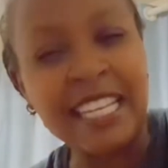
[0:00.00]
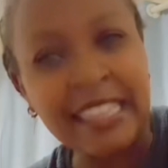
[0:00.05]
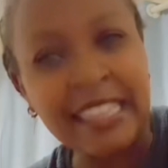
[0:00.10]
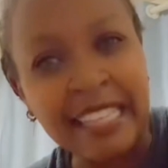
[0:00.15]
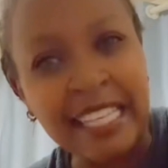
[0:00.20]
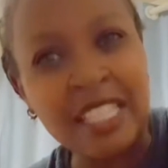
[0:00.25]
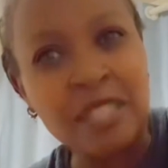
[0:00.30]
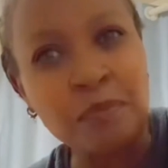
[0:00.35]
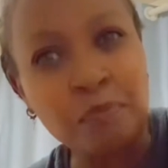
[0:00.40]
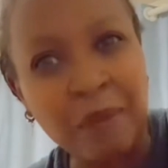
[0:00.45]

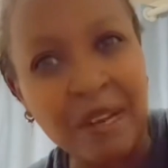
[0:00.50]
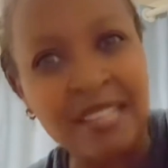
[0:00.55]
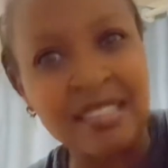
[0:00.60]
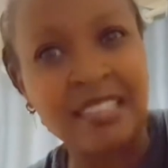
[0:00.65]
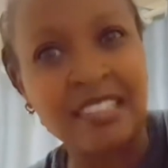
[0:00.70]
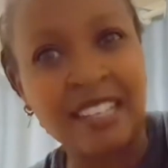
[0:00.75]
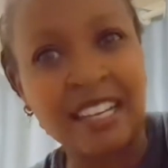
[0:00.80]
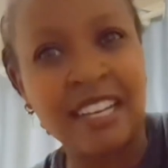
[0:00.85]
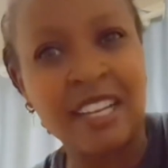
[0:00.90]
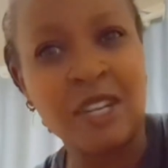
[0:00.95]
this
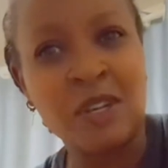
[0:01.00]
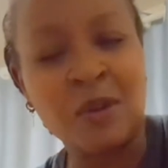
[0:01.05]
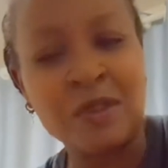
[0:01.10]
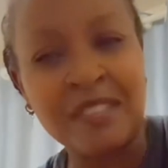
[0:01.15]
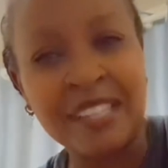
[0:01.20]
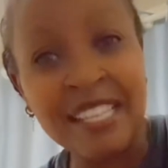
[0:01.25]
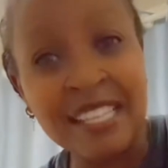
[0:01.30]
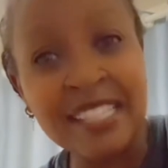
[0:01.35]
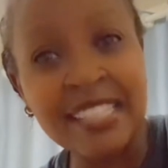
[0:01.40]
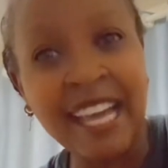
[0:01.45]
massacre but
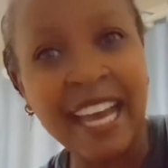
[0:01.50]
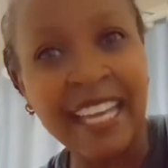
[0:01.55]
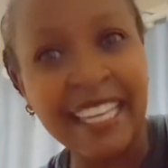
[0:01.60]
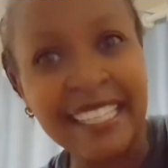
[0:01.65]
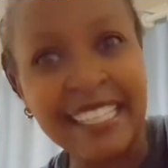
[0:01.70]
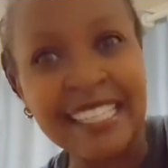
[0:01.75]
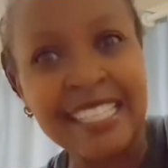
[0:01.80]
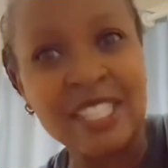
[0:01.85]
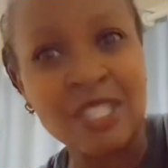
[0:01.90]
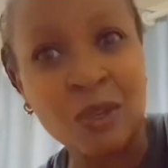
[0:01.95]
this guy
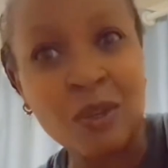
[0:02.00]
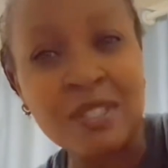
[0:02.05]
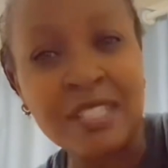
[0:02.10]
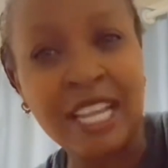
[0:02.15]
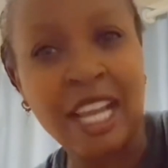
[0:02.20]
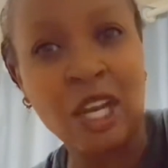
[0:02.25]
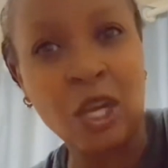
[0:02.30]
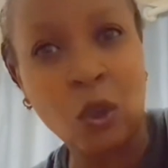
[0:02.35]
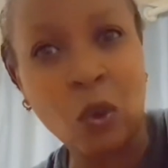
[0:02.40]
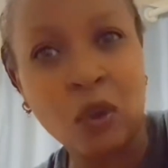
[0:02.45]
is
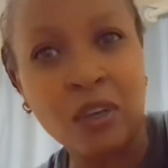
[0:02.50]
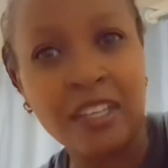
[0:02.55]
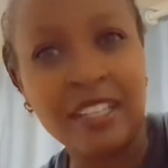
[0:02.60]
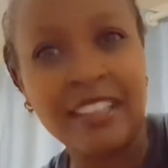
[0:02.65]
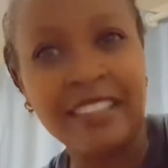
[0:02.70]
not alone